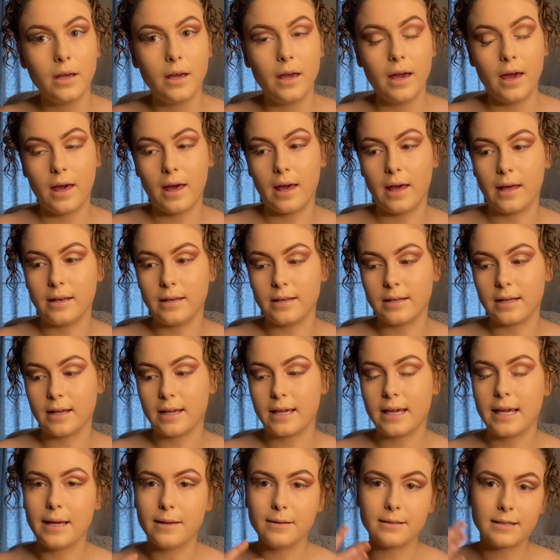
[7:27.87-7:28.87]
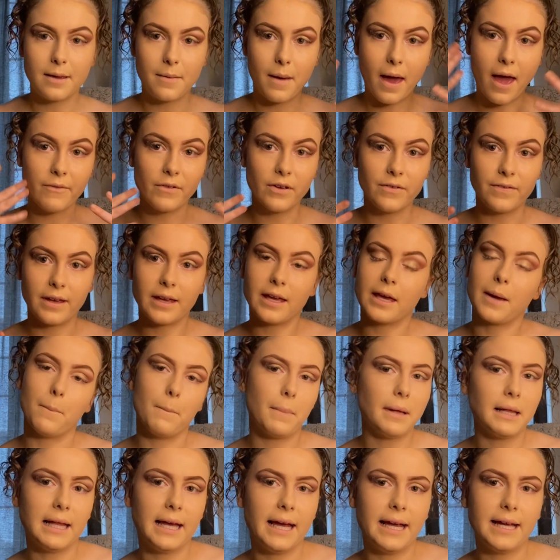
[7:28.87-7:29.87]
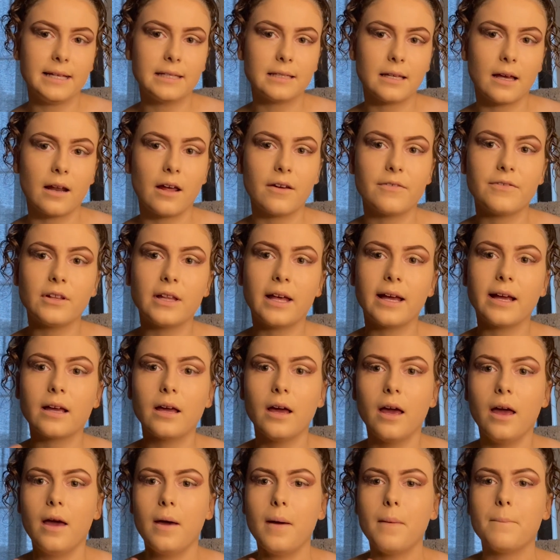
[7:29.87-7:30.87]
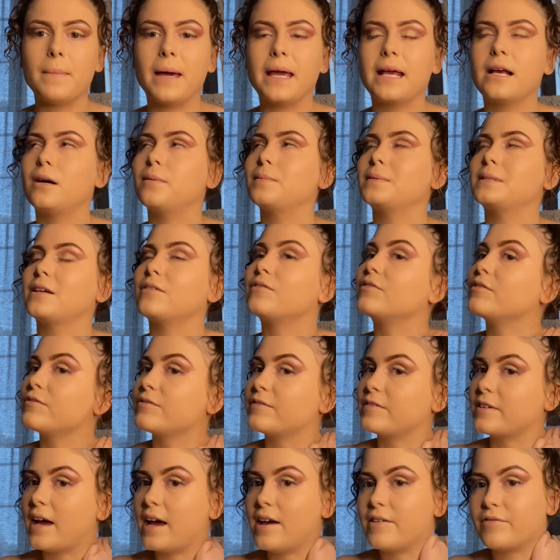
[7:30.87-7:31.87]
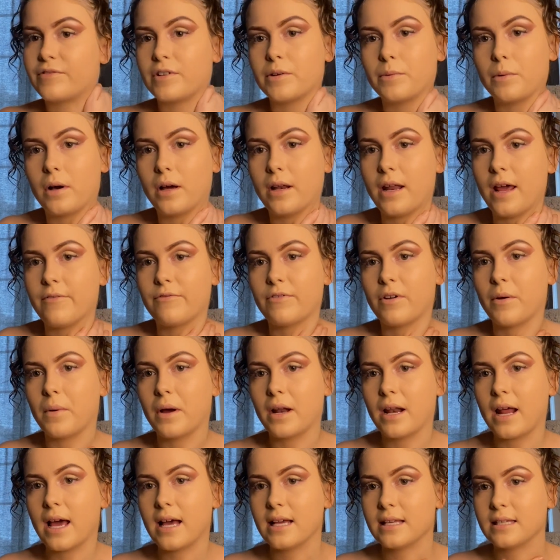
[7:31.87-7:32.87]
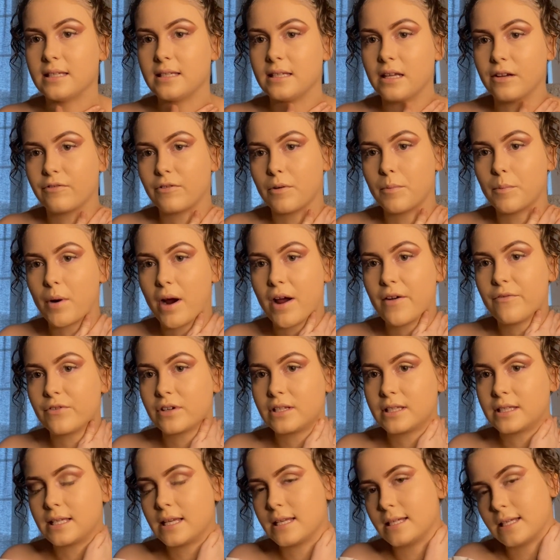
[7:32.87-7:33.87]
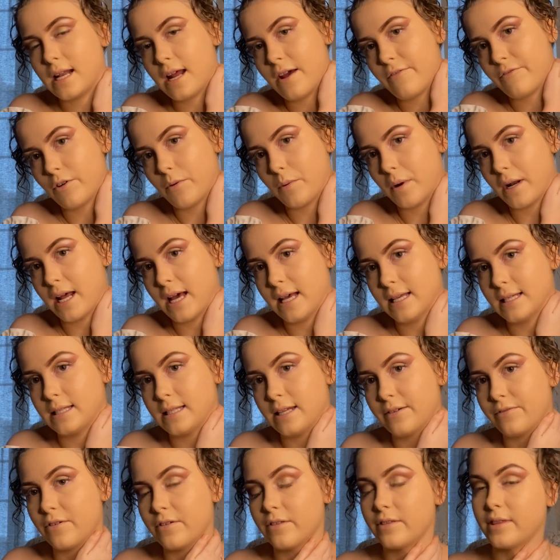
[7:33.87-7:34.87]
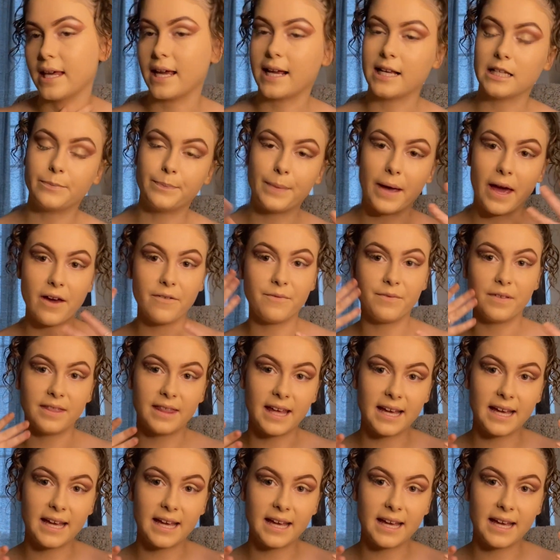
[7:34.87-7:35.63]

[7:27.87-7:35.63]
and it keeps everything in place. And I feel like makeup's different for everyone. Everyone has different preferences, and everyone has different things better for their